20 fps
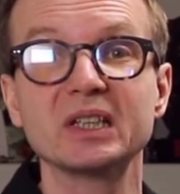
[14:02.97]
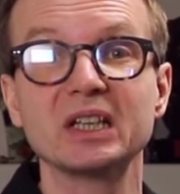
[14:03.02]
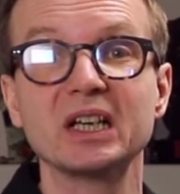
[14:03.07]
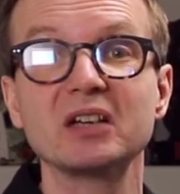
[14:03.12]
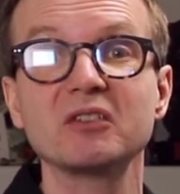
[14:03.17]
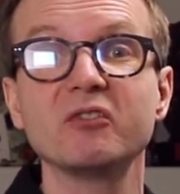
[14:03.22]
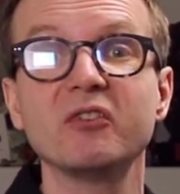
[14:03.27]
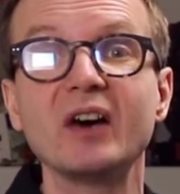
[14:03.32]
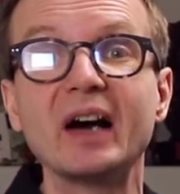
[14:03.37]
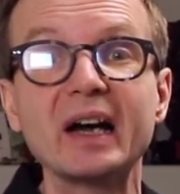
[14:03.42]

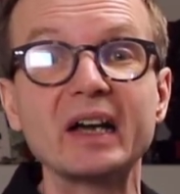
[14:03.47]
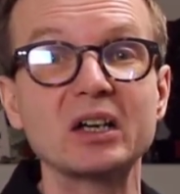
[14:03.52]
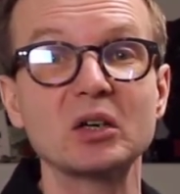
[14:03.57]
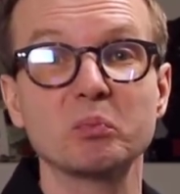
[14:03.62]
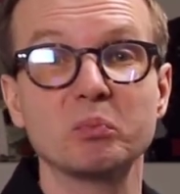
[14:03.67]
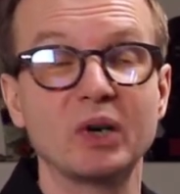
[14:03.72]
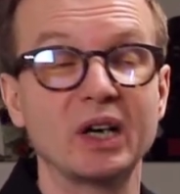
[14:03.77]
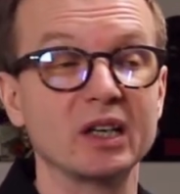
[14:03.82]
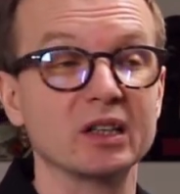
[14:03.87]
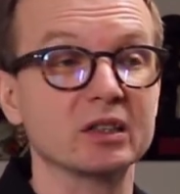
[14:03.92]
like fighter
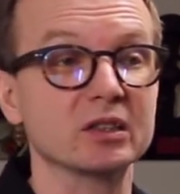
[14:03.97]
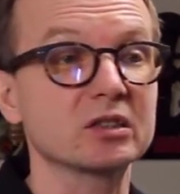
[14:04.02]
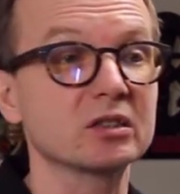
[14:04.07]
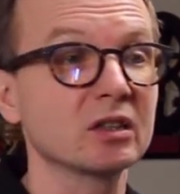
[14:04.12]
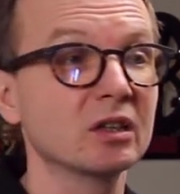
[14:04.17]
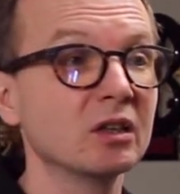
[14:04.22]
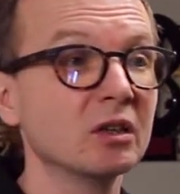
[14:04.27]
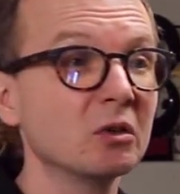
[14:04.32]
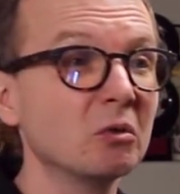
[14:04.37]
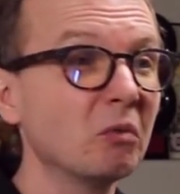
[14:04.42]
pilots,
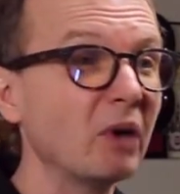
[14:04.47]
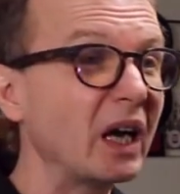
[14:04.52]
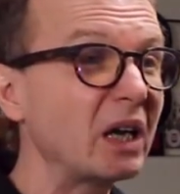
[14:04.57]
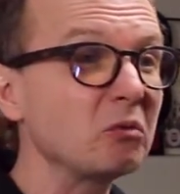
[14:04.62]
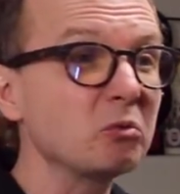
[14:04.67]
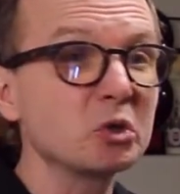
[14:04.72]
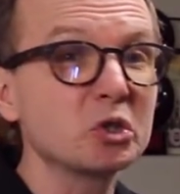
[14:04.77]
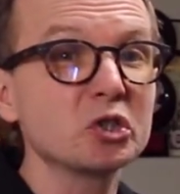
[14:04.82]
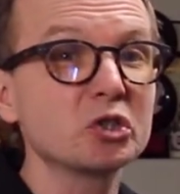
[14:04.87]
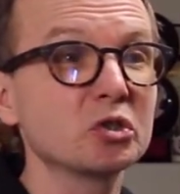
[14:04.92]
why
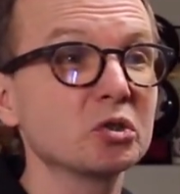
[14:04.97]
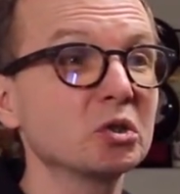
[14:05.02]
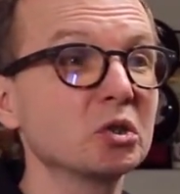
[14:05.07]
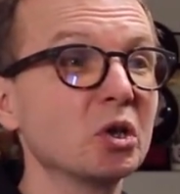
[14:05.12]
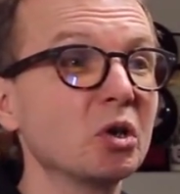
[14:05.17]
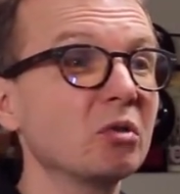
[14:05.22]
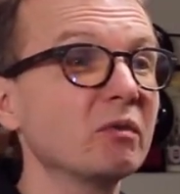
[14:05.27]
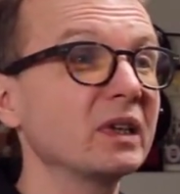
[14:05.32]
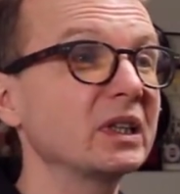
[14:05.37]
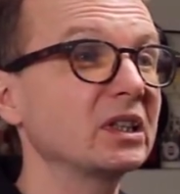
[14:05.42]
wouldn't you
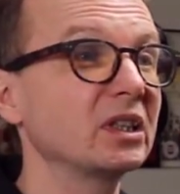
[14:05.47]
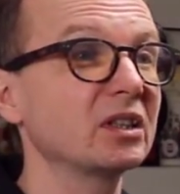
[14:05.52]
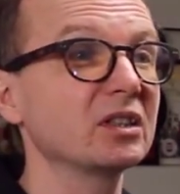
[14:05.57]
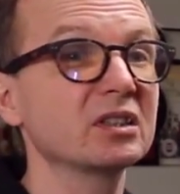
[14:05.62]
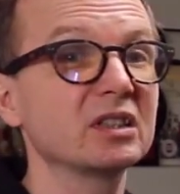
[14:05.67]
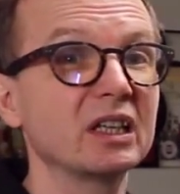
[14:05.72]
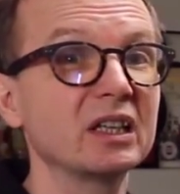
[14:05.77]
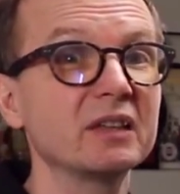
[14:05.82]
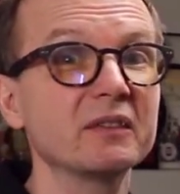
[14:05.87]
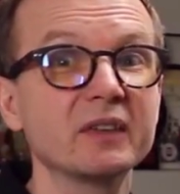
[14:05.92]
know that there
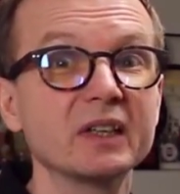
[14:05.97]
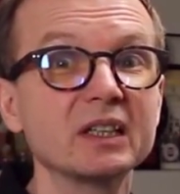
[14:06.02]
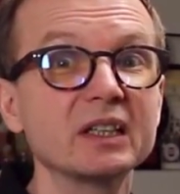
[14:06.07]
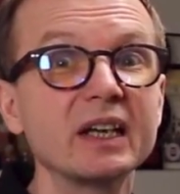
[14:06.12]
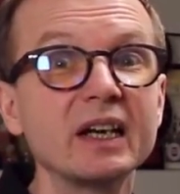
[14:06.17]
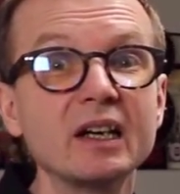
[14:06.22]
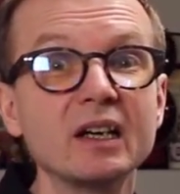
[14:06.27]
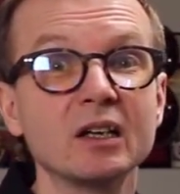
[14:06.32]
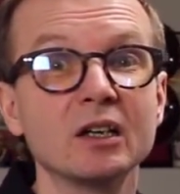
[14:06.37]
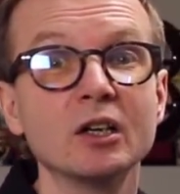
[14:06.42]
is anything
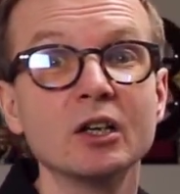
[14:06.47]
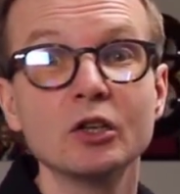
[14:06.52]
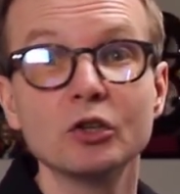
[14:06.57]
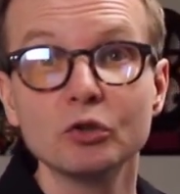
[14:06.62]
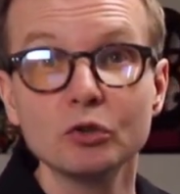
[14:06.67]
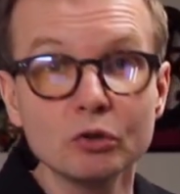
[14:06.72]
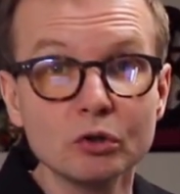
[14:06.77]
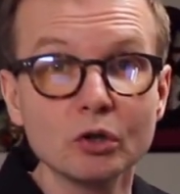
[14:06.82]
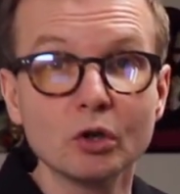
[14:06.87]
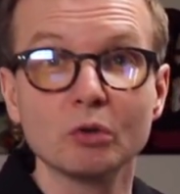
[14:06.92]
there?
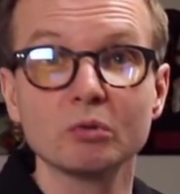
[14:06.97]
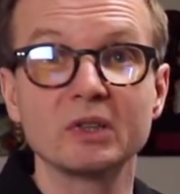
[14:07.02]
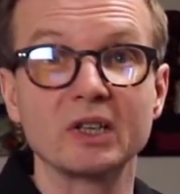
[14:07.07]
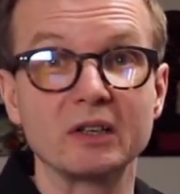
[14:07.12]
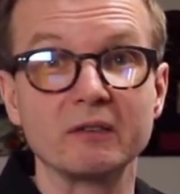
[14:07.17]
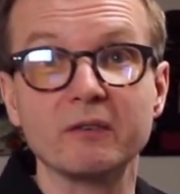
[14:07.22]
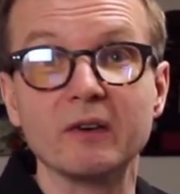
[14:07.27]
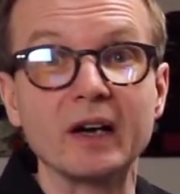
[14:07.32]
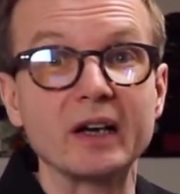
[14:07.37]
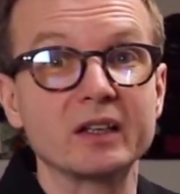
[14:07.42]
You know
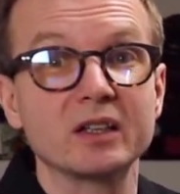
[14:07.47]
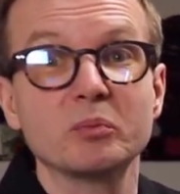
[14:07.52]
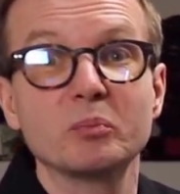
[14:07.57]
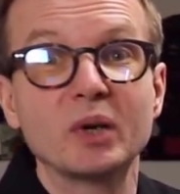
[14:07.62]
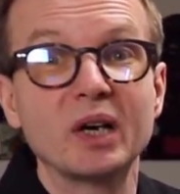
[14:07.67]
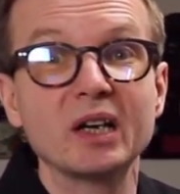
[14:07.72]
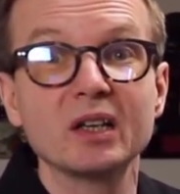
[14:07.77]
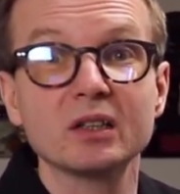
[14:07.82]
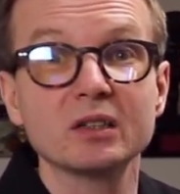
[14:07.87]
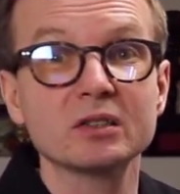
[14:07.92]
there are fighter
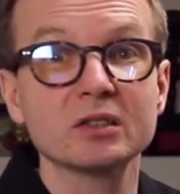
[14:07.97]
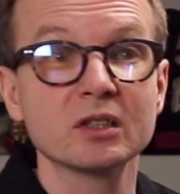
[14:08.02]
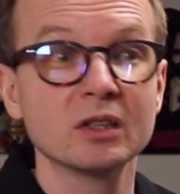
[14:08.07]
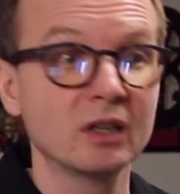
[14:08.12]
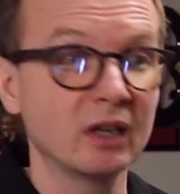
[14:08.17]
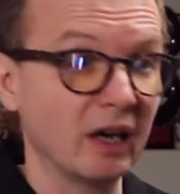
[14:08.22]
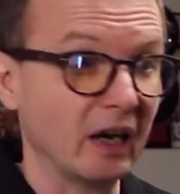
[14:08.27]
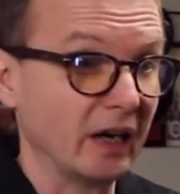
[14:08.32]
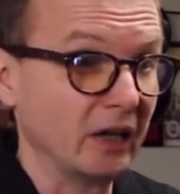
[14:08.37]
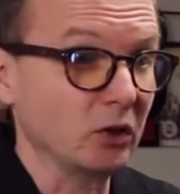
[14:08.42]
pilots.
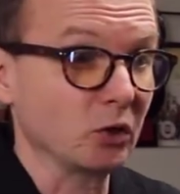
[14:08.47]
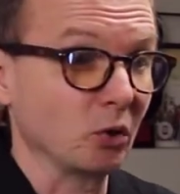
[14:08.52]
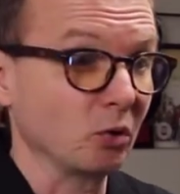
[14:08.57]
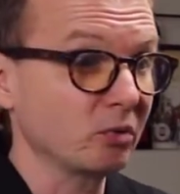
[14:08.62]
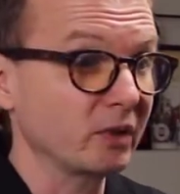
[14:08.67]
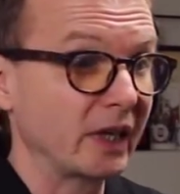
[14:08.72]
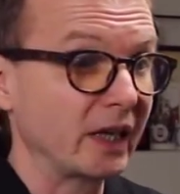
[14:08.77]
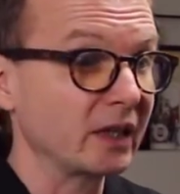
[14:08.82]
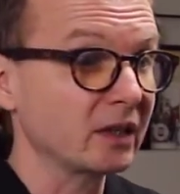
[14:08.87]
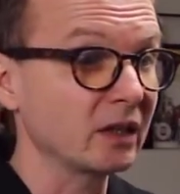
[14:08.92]
I
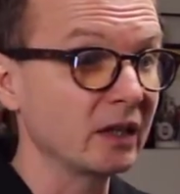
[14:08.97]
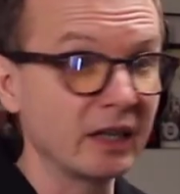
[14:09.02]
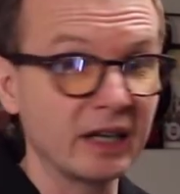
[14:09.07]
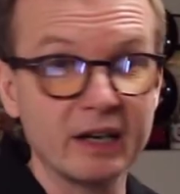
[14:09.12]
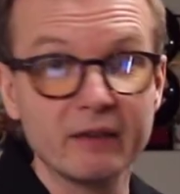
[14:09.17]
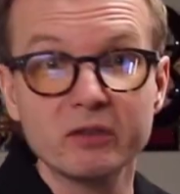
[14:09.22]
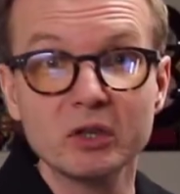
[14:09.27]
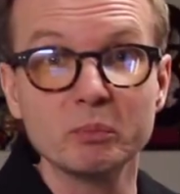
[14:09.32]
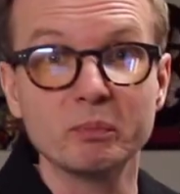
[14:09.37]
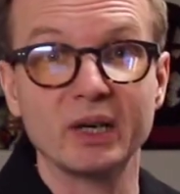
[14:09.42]
know that.
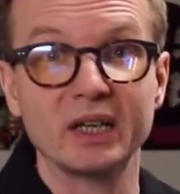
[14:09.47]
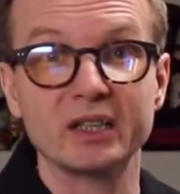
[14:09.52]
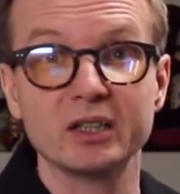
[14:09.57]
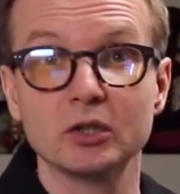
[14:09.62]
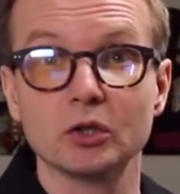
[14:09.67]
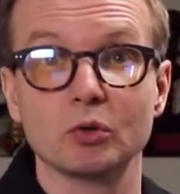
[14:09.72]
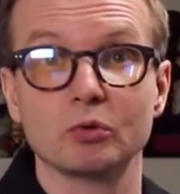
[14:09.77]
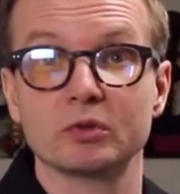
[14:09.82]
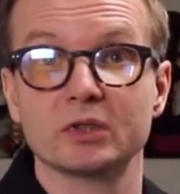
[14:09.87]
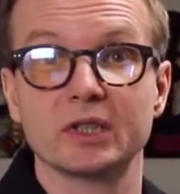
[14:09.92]
Everybody
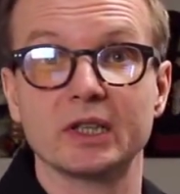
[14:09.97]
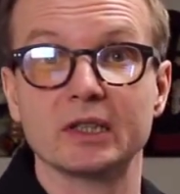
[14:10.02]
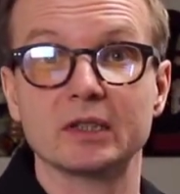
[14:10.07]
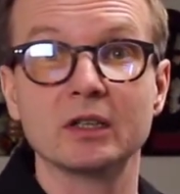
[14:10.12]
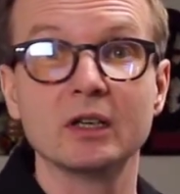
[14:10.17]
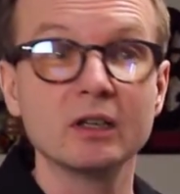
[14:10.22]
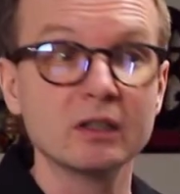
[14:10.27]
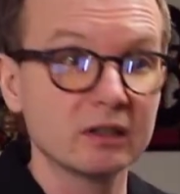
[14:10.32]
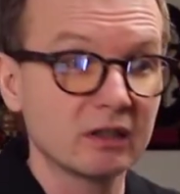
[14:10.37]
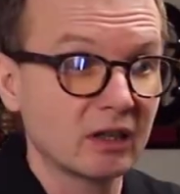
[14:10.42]
knows that.
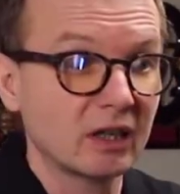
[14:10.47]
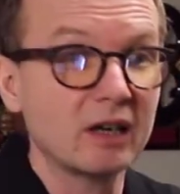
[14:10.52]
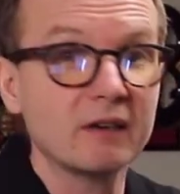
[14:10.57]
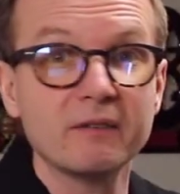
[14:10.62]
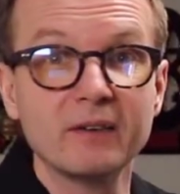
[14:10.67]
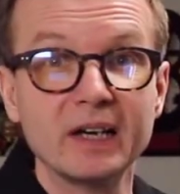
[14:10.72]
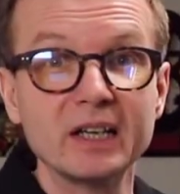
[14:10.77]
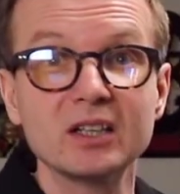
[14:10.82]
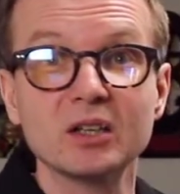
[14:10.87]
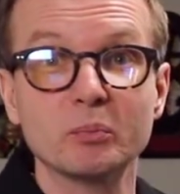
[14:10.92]
There are
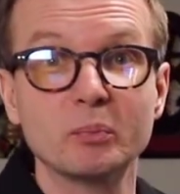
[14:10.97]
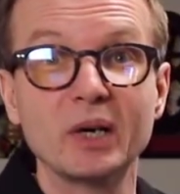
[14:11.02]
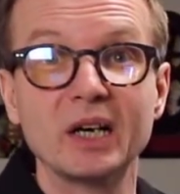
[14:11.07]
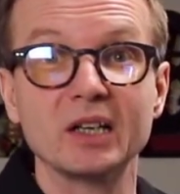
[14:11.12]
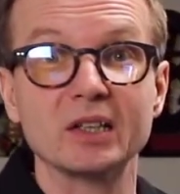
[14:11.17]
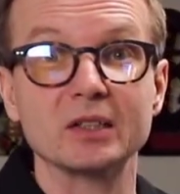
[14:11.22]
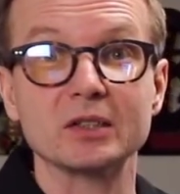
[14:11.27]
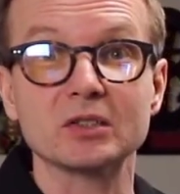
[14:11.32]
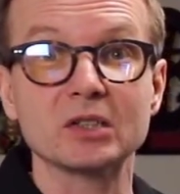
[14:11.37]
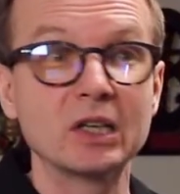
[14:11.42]
fighter
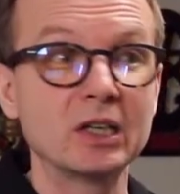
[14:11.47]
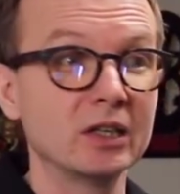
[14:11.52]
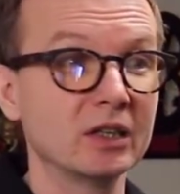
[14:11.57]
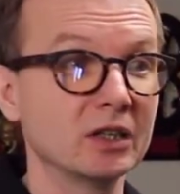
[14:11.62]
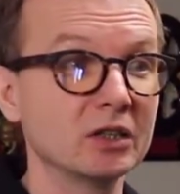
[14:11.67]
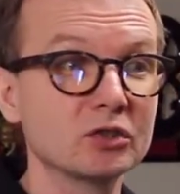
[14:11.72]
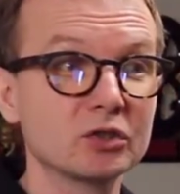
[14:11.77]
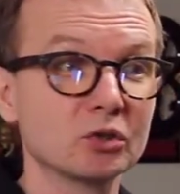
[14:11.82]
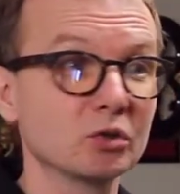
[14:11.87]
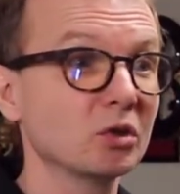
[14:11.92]
pilots.
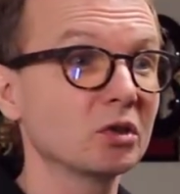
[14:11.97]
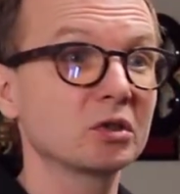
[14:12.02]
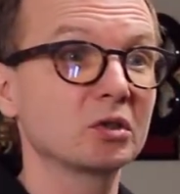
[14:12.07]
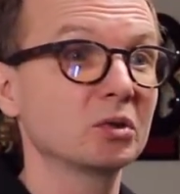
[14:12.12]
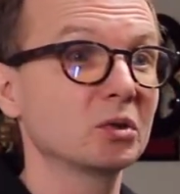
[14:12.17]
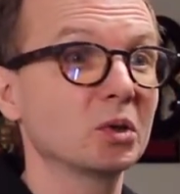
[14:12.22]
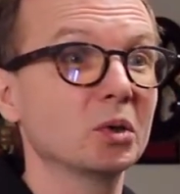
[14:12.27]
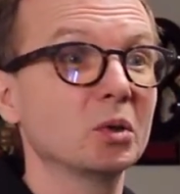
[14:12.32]
It's not,